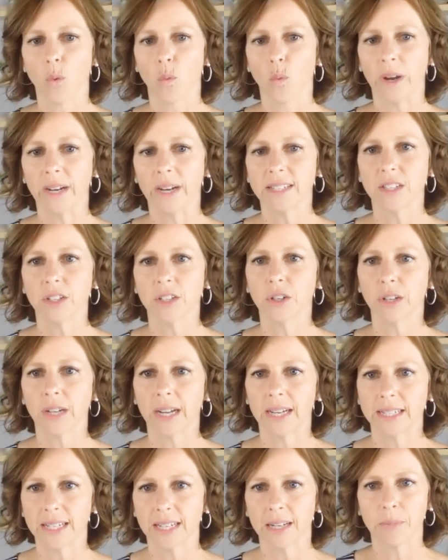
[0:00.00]
When is it a good
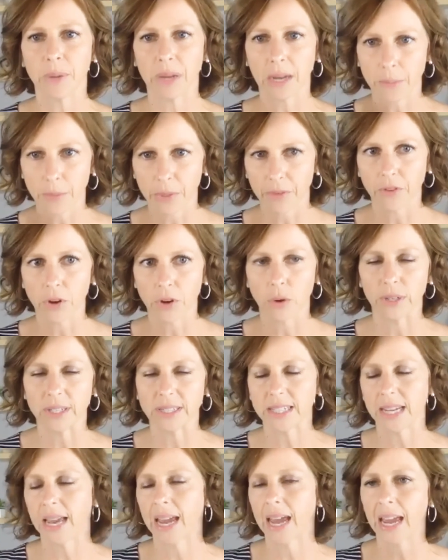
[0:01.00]
idea to pick up the phone
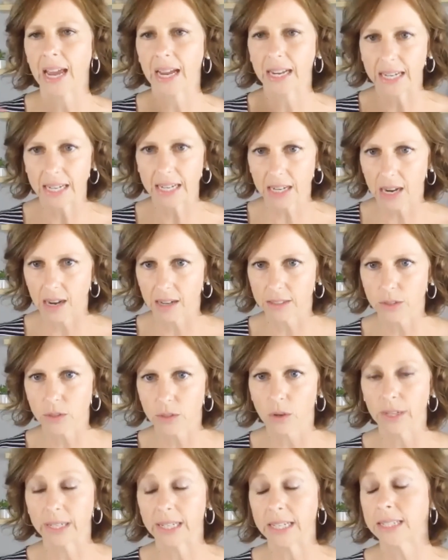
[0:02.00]
and say, hey, I need a
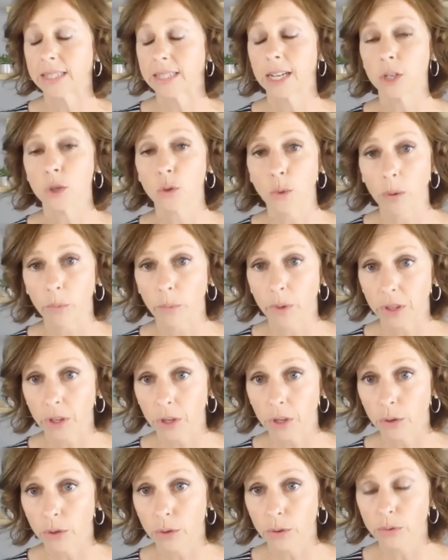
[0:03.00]
consult, and to schedule one with
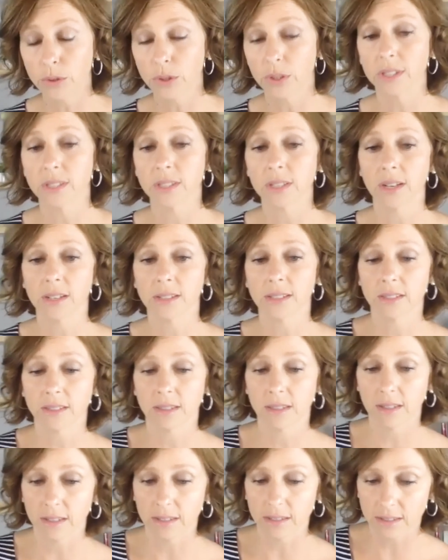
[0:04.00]
you to discuss
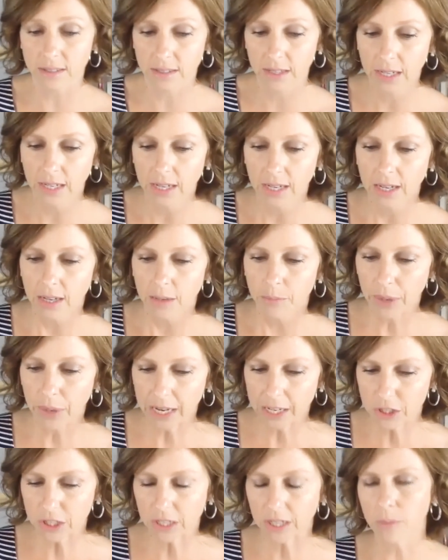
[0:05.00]
this
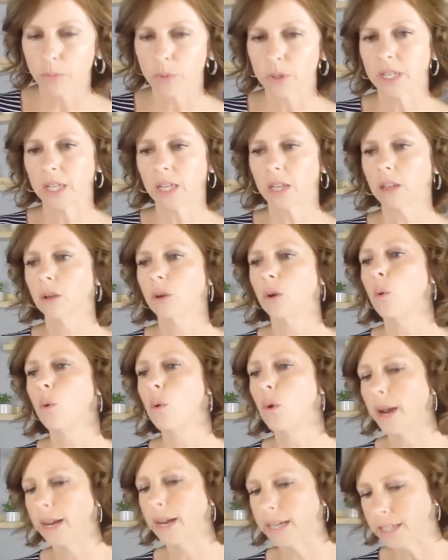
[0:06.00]
patient in particular,
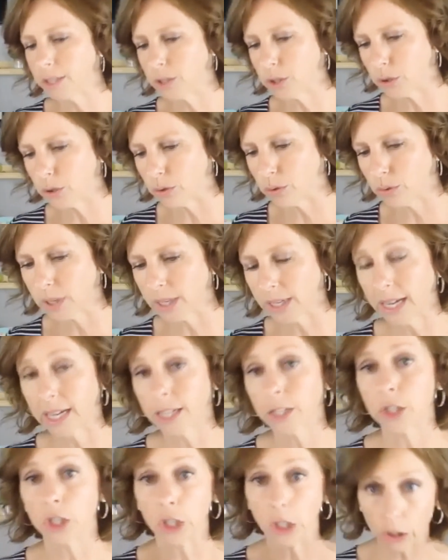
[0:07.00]
or I need to
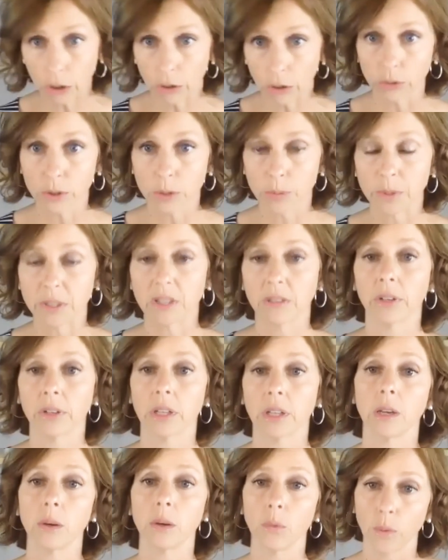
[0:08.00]
connect you
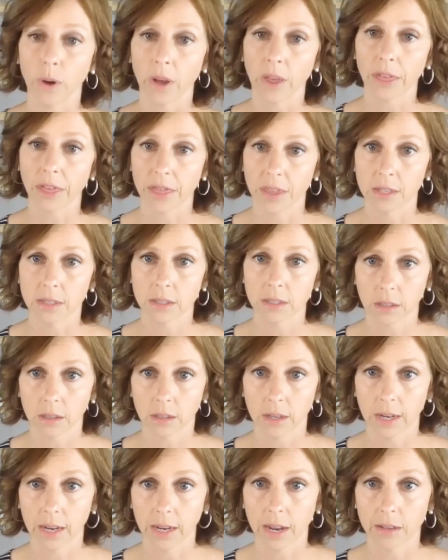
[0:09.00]
specifically with this
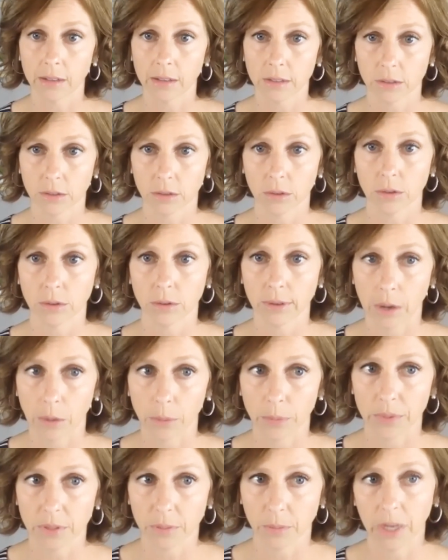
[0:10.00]
client to
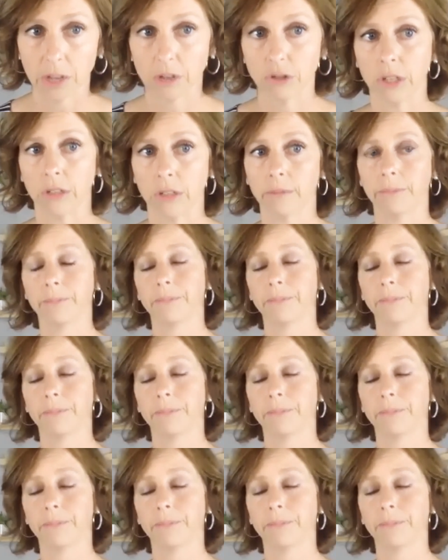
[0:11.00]
help this patient?